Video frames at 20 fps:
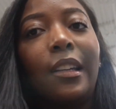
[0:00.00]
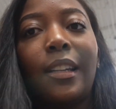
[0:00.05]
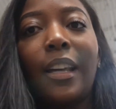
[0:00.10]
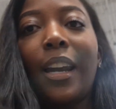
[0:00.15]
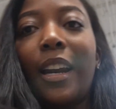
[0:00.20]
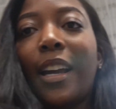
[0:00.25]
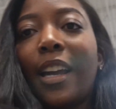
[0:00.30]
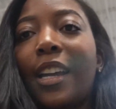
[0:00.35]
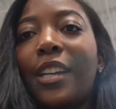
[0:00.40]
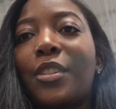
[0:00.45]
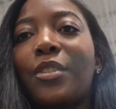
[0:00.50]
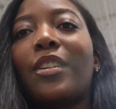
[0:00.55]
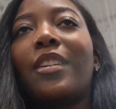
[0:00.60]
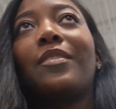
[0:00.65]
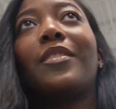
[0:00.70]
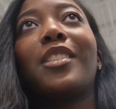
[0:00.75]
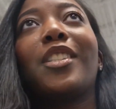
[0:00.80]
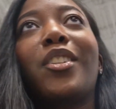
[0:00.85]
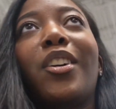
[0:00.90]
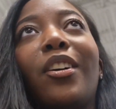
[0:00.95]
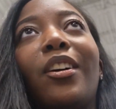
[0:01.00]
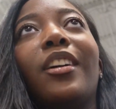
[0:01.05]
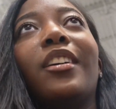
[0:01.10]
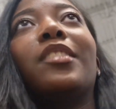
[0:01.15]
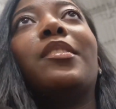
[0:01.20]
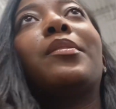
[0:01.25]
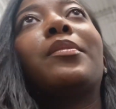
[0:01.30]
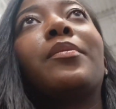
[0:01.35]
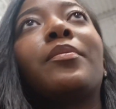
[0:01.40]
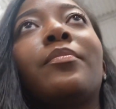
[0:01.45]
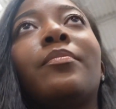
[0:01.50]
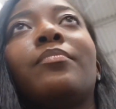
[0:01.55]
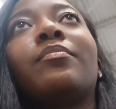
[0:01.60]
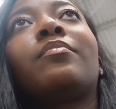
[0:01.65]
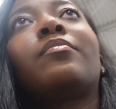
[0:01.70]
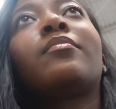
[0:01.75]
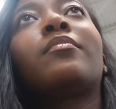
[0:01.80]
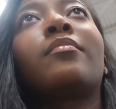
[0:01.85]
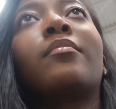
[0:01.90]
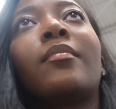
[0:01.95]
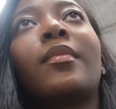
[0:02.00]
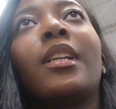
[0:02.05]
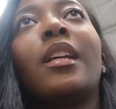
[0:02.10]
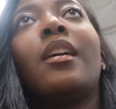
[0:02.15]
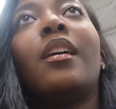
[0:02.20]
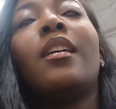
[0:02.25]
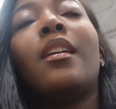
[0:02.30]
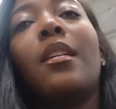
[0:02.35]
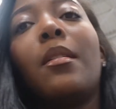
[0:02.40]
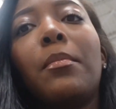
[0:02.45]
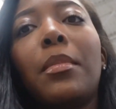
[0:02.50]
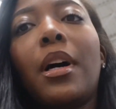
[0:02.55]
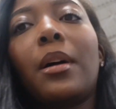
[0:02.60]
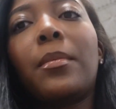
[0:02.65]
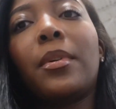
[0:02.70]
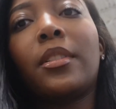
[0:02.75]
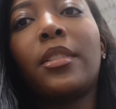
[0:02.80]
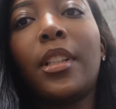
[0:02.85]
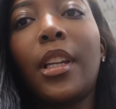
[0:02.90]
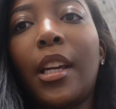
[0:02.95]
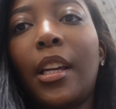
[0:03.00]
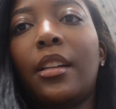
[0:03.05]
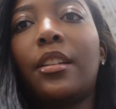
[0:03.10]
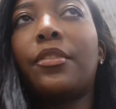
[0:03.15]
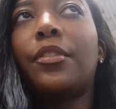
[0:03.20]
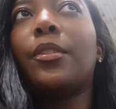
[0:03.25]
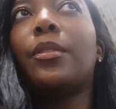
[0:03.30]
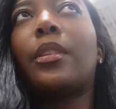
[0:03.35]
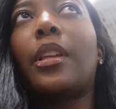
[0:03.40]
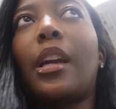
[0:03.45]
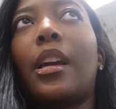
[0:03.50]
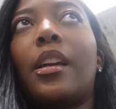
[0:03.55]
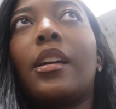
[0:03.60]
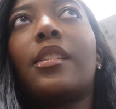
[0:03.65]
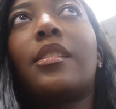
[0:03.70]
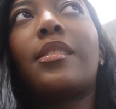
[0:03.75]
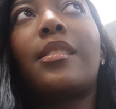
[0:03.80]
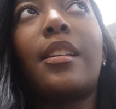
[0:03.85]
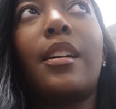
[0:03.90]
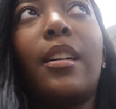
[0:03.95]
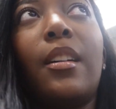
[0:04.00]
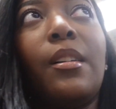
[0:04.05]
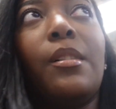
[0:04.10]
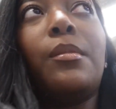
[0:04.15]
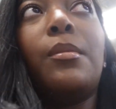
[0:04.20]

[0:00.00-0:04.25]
Not, I can't drive this cart. So I'm only getting a few things, so